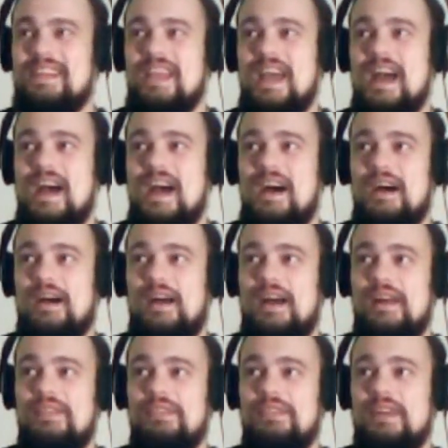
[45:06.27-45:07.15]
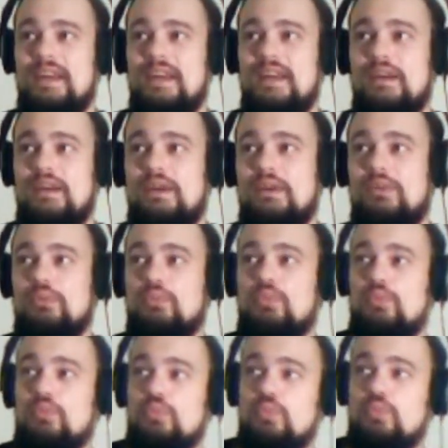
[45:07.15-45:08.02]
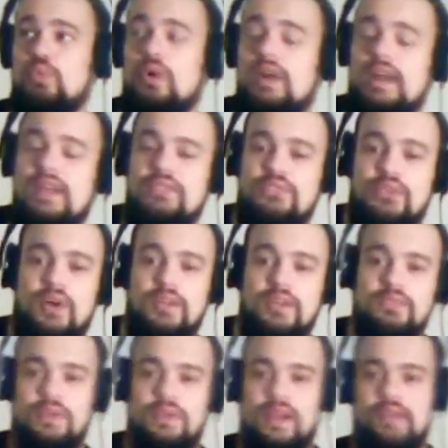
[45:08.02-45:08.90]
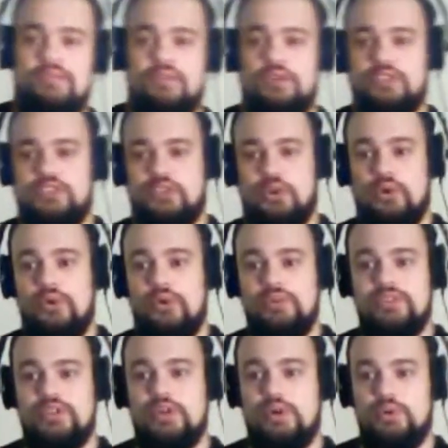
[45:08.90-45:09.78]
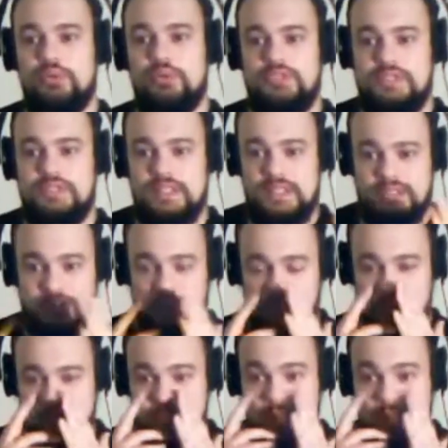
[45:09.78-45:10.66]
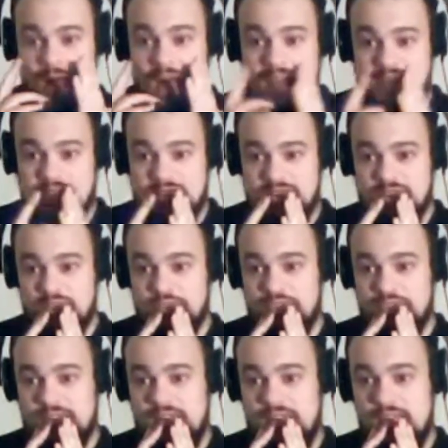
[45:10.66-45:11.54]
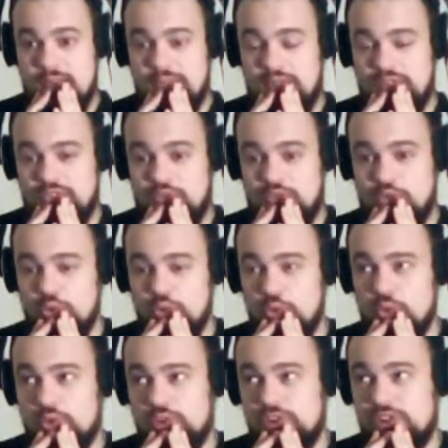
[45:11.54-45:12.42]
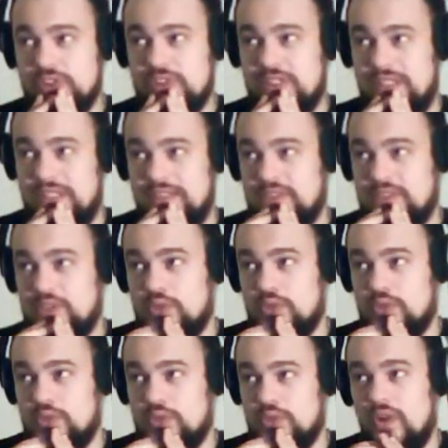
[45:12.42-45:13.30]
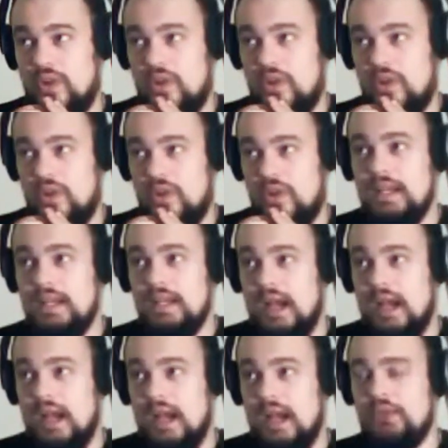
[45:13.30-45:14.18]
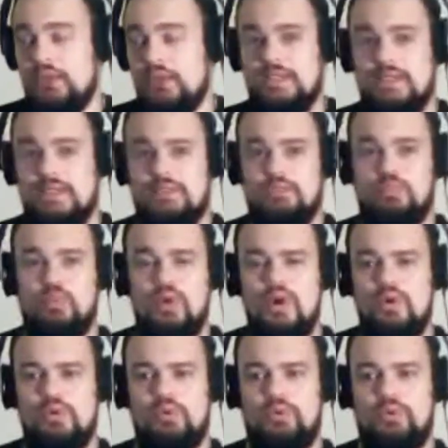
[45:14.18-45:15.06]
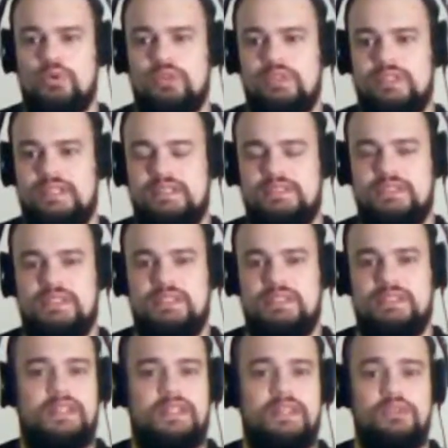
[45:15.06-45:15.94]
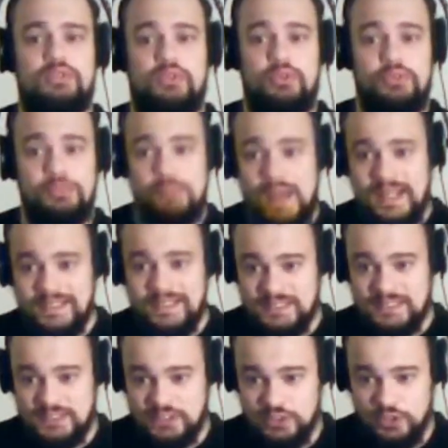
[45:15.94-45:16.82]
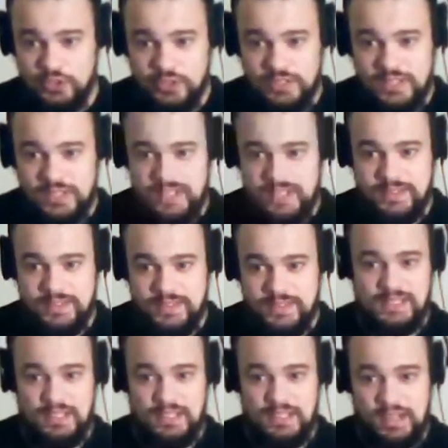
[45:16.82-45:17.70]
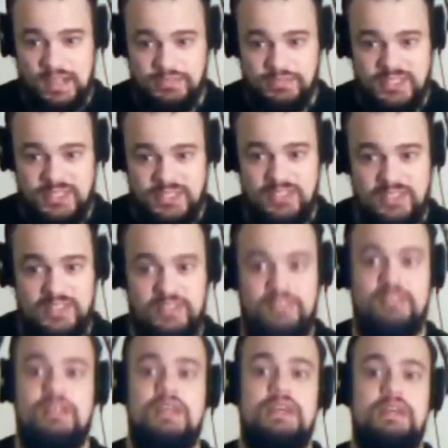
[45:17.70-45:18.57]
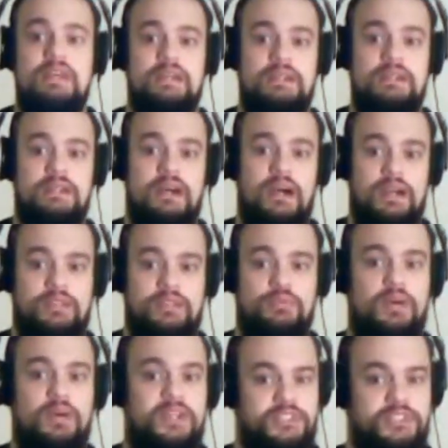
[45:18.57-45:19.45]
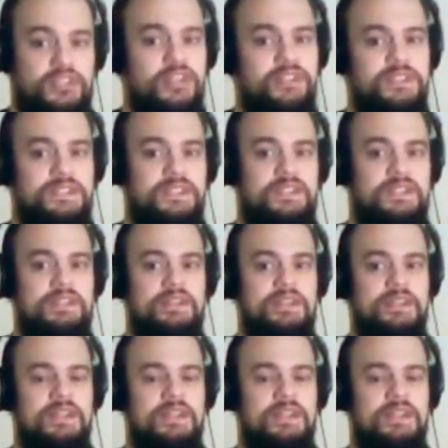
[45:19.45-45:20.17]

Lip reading: Yeah, and what I thought when I first heard Ghost and I saw the masks of the nameless ghouls and so on, I thought that, whoa, those masks look like the masks I have seen in Eyes Wide Shut.